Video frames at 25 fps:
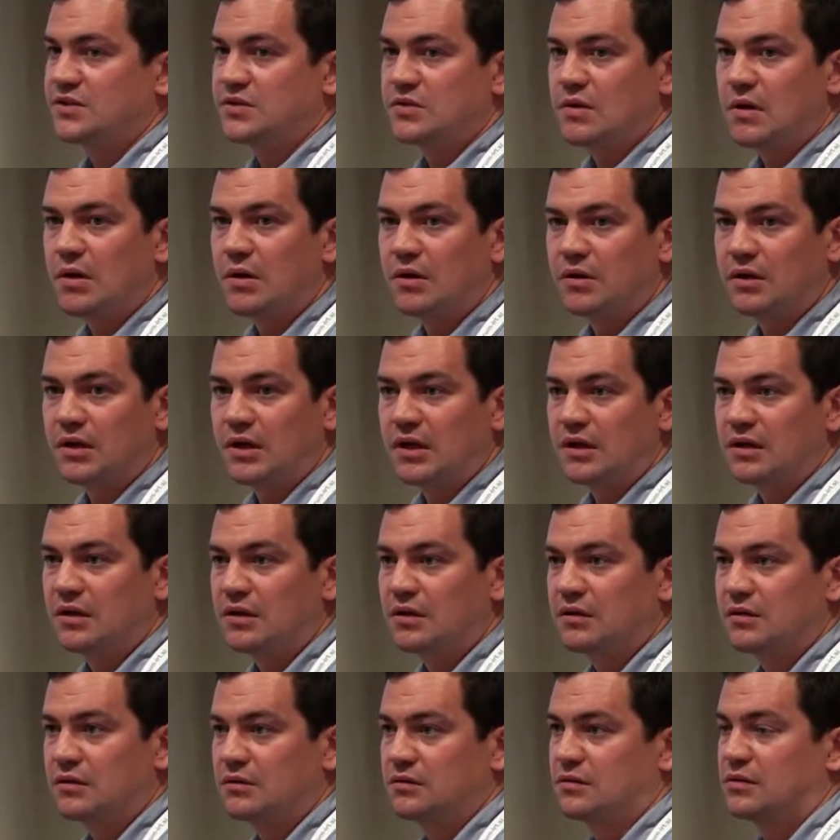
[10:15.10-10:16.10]
strong
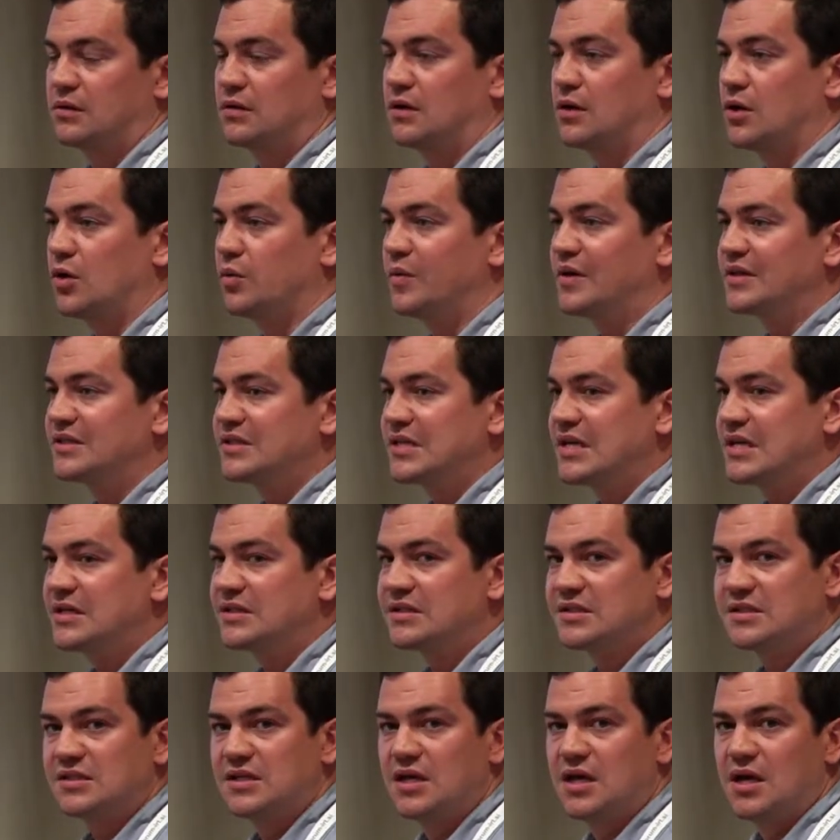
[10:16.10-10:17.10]
in global
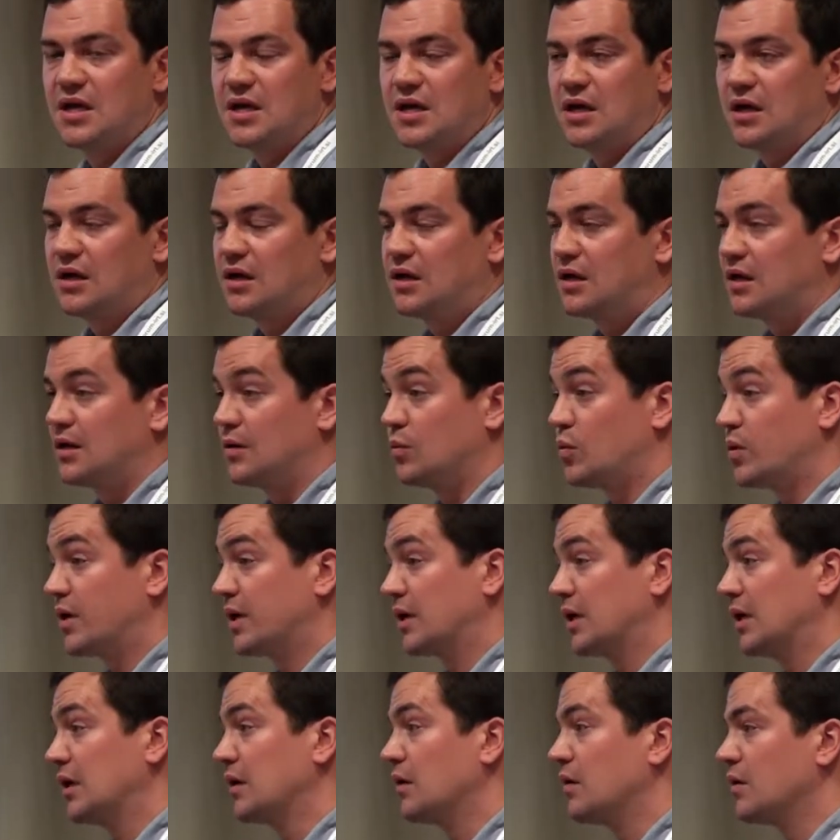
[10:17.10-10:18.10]
sense,
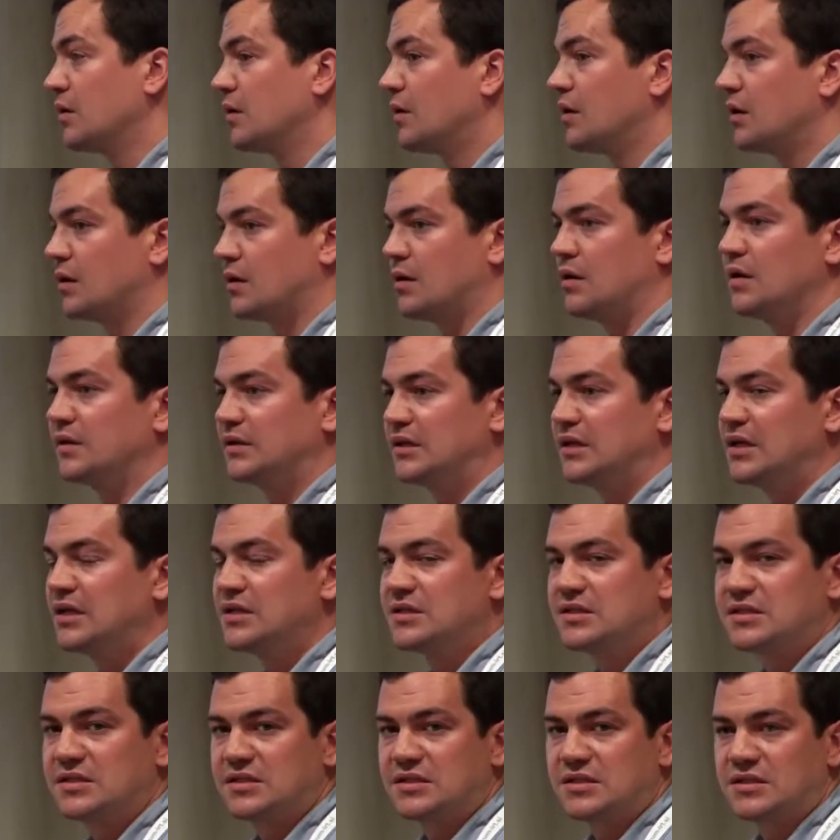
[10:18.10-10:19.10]
working on all
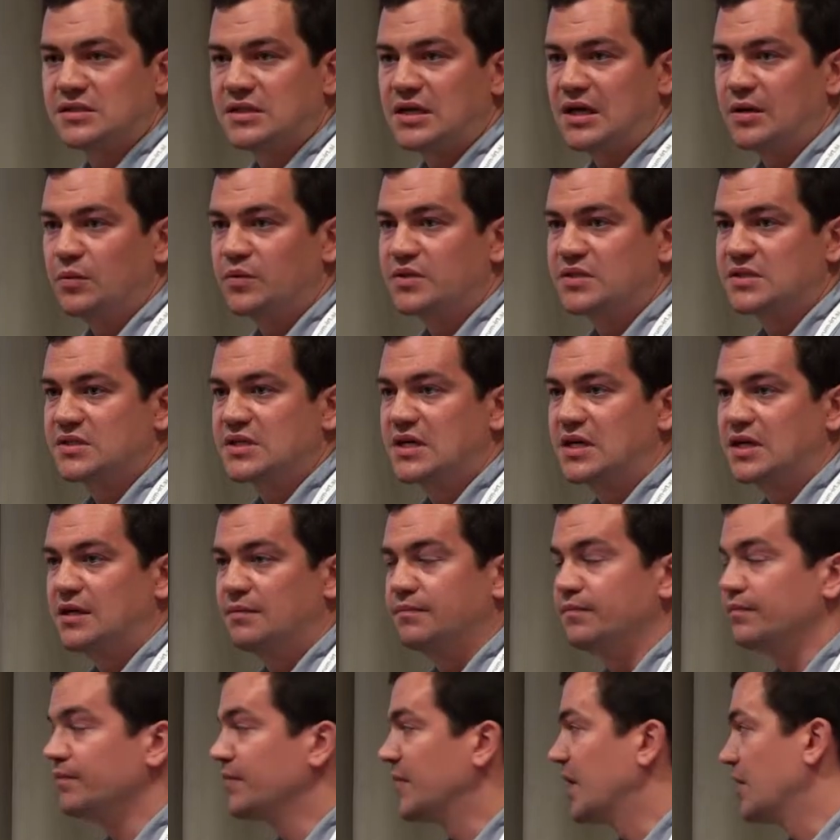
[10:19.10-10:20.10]
continents, I would
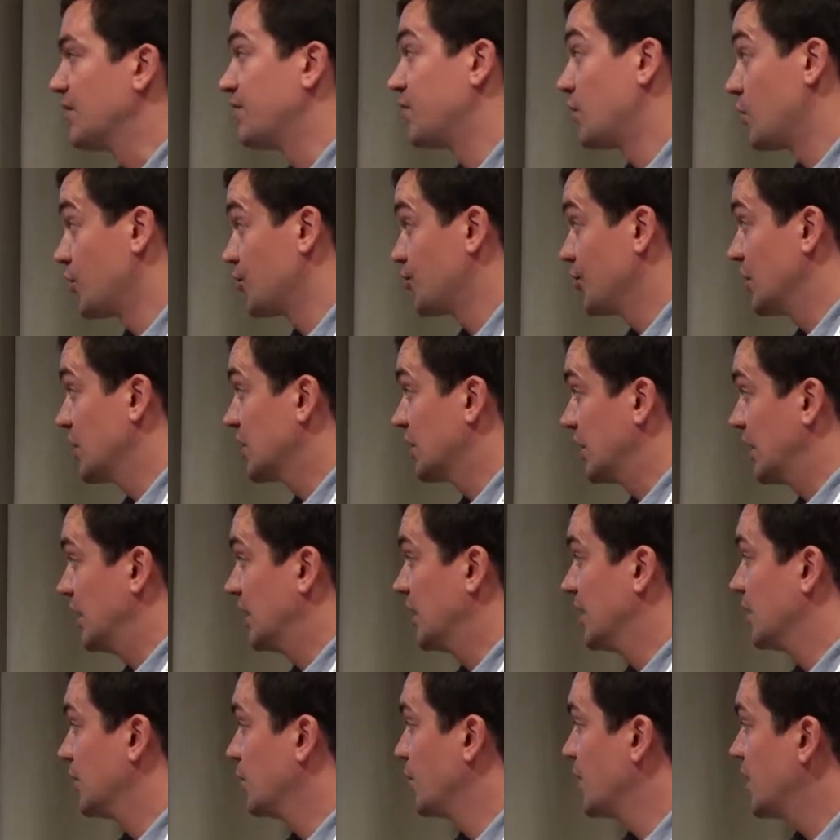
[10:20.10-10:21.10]
say.
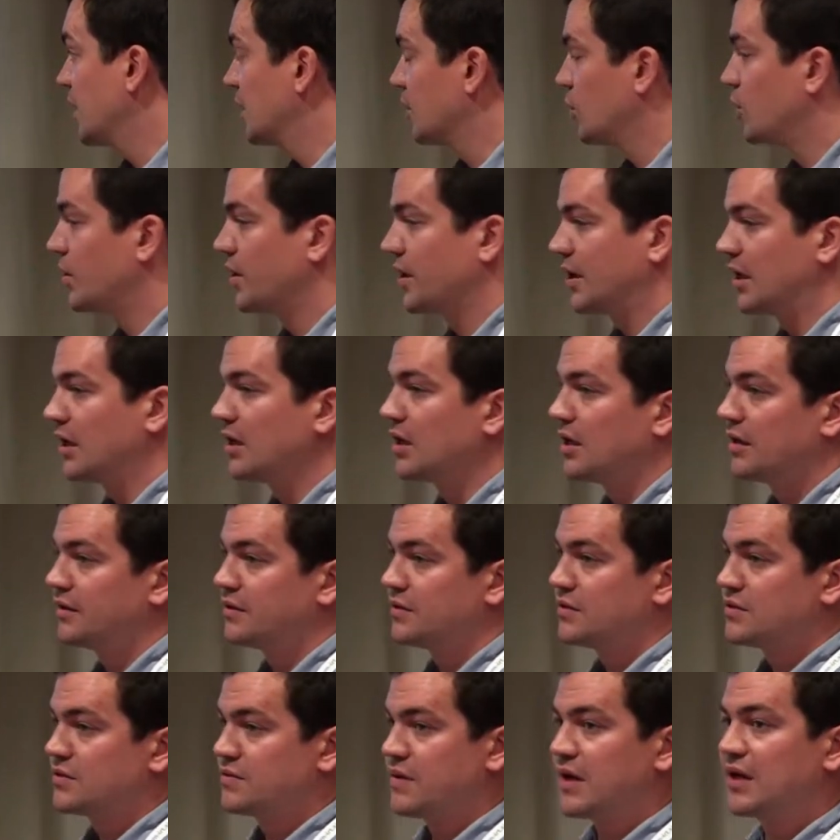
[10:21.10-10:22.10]
Unfortunately, we are working
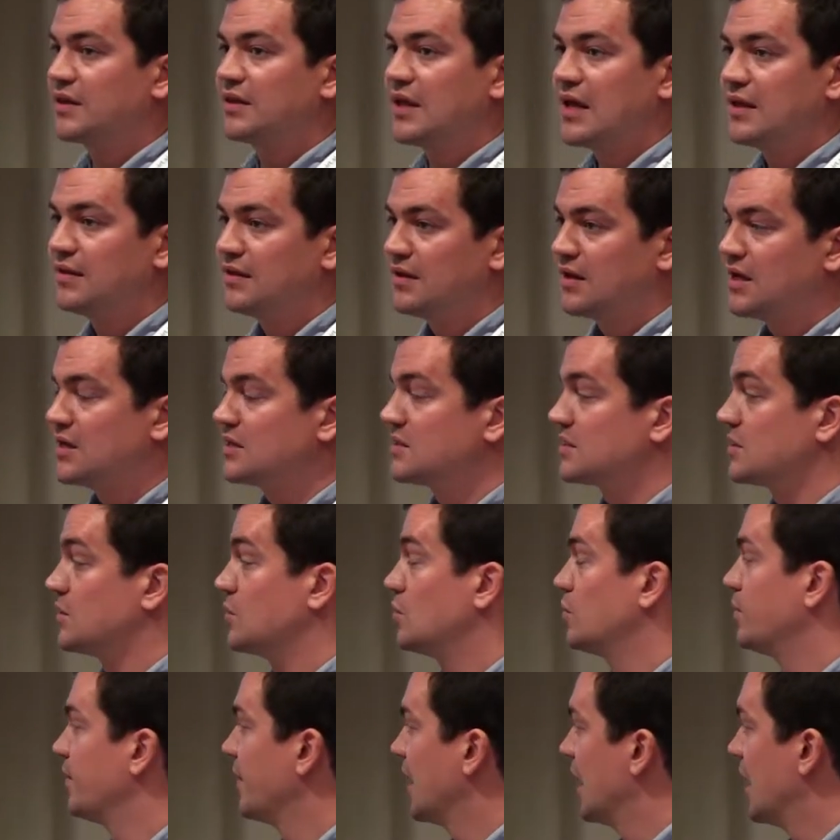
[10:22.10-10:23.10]
under strict NDA,
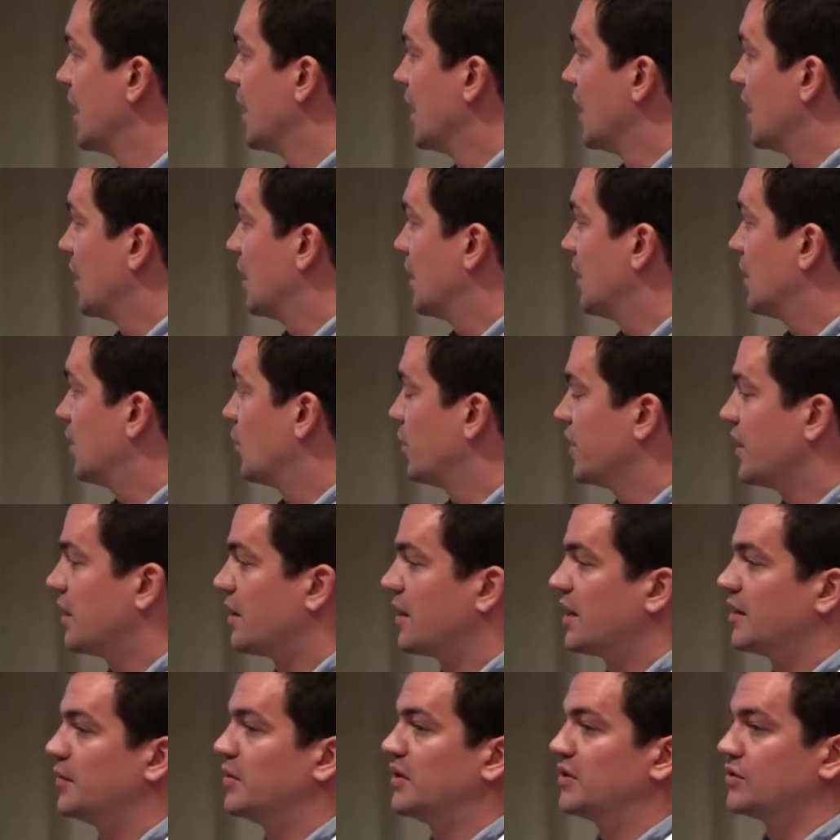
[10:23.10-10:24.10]
so we
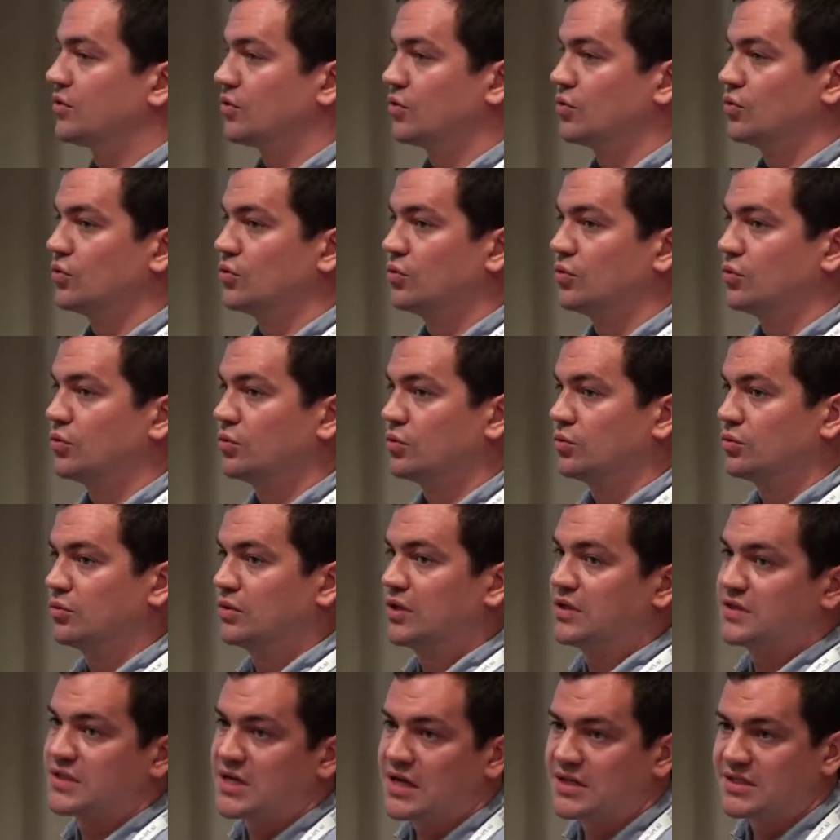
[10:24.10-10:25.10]
are able to
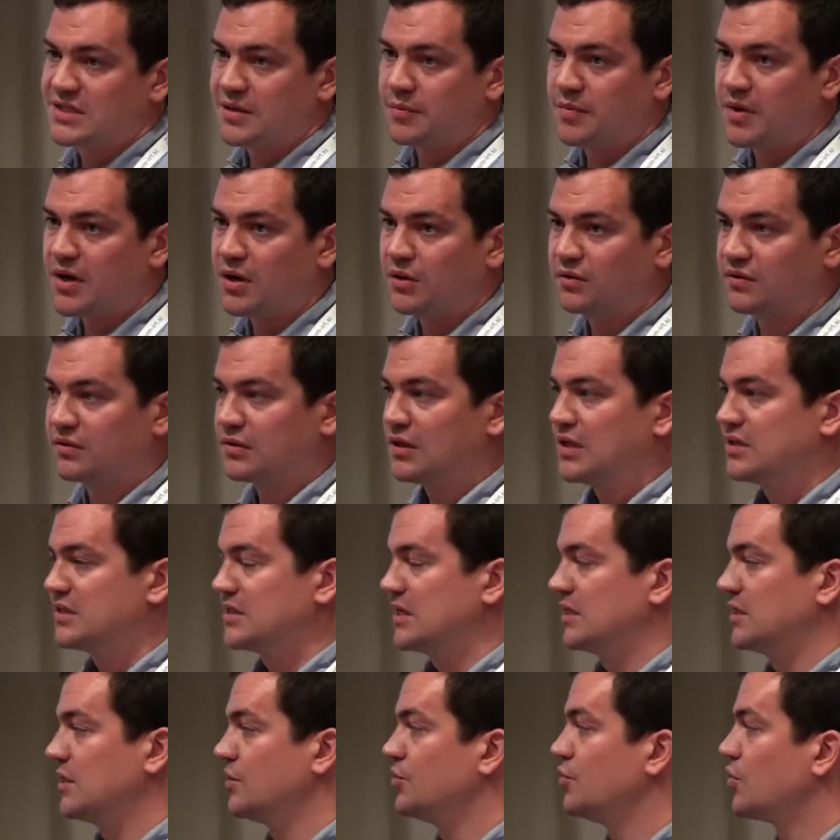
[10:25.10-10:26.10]
discuss about, let's
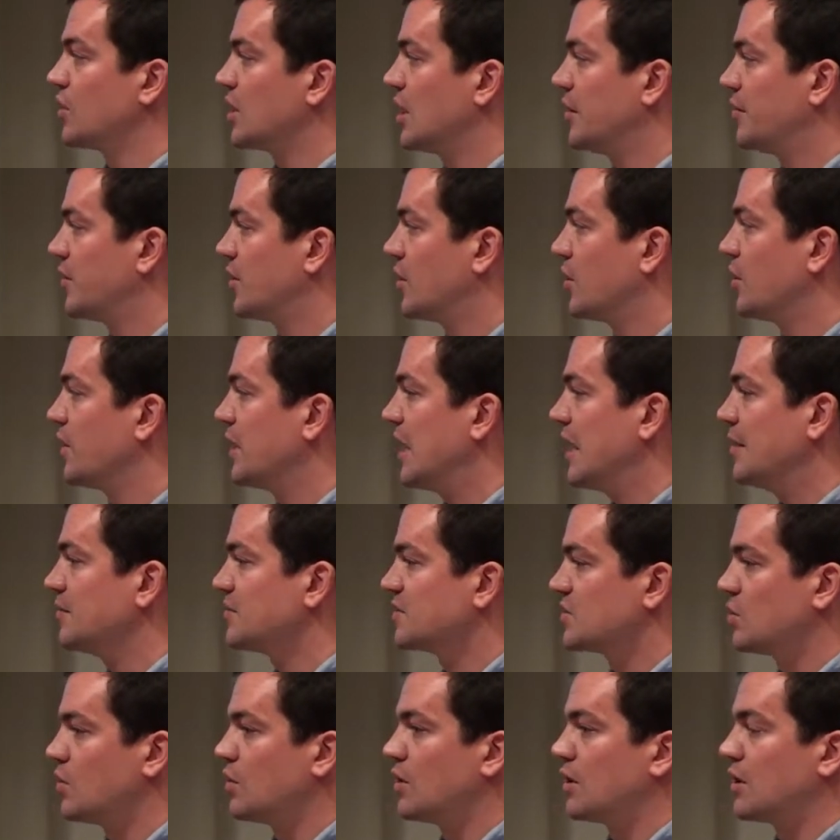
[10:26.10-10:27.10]
say, the newcomer
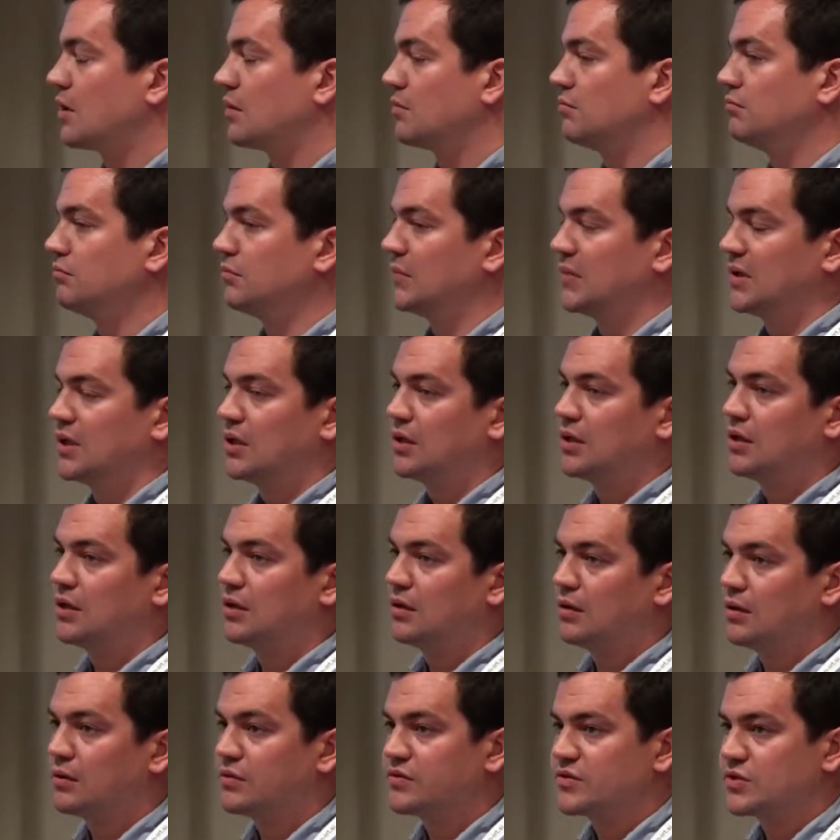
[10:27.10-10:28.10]
OEMs who are
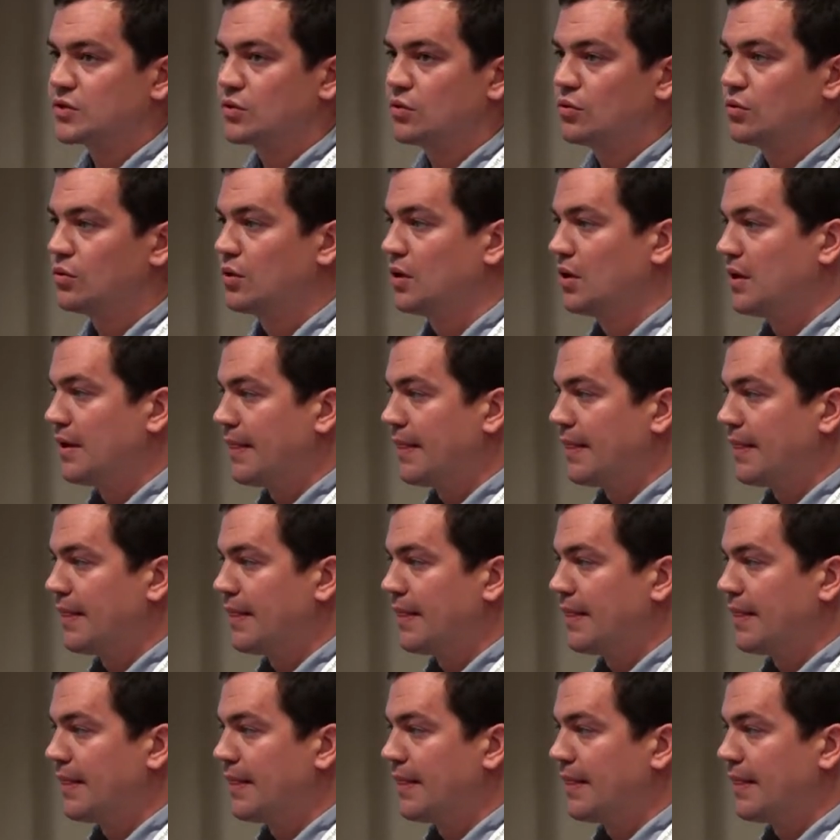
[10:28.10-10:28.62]
also